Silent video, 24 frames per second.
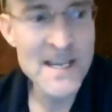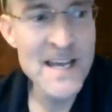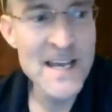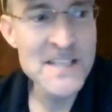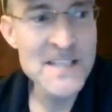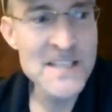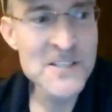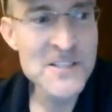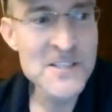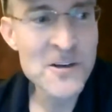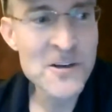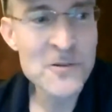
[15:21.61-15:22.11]

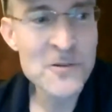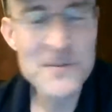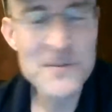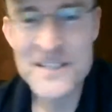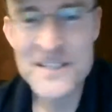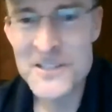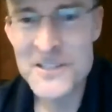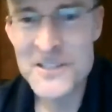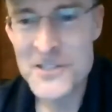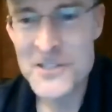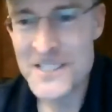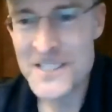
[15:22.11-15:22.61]
So
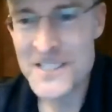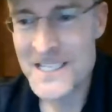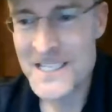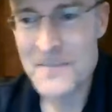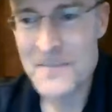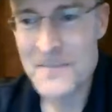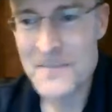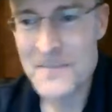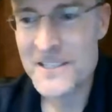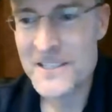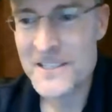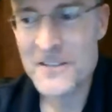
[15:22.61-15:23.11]
just
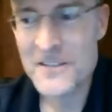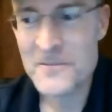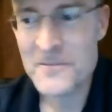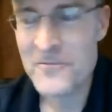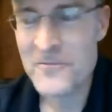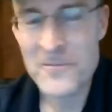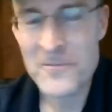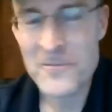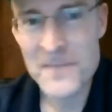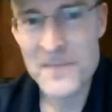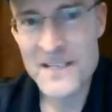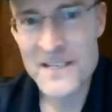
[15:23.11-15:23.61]

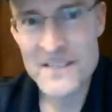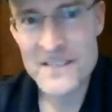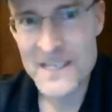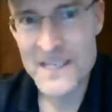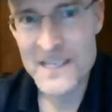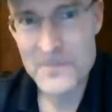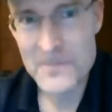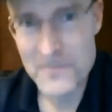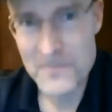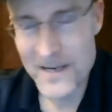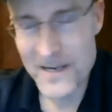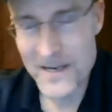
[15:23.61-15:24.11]
for me, just
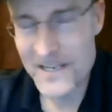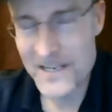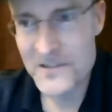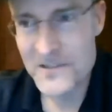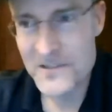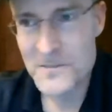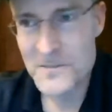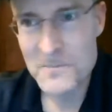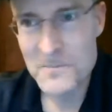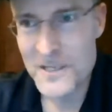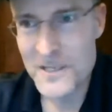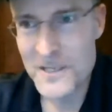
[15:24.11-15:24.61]
keeping my
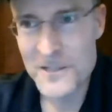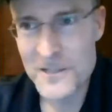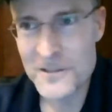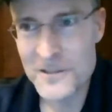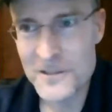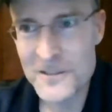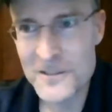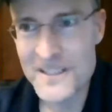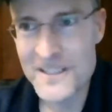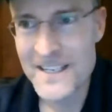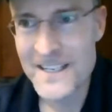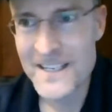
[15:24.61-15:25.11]
ears
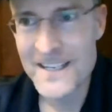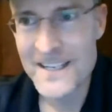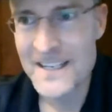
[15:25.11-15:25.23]
peeled,